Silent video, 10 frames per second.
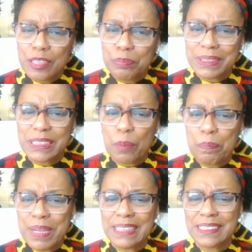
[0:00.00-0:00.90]
But to
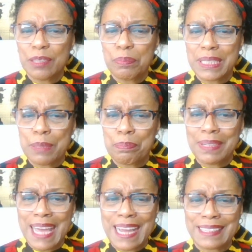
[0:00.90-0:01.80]
beat somebody
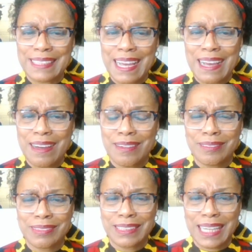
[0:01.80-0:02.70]
Black
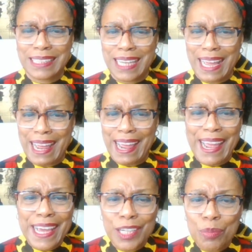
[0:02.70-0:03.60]
down like an
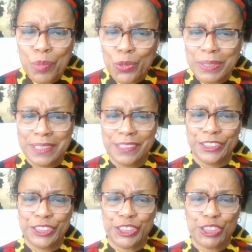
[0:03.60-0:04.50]
animal in
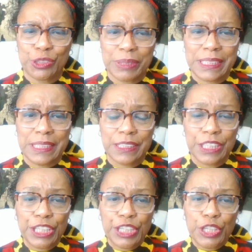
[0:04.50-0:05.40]
the street,
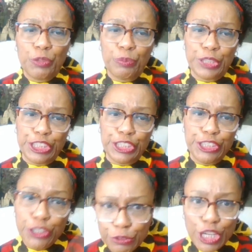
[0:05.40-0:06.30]
when
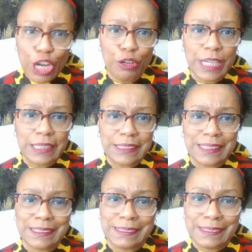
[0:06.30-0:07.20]
you know that's
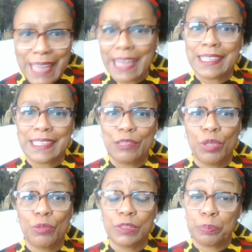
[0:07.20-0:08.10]
exactly
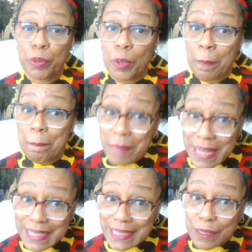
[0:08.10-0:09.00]
what was
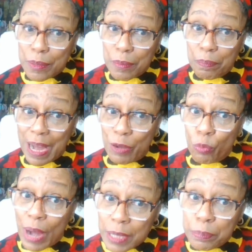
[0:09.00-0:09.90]
permitted by
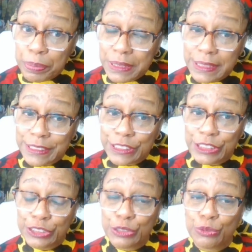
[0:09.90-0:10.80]
white police
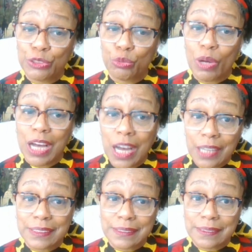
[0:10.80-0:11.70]
to do to
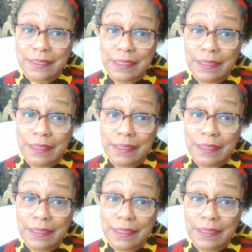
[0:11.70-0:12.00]
us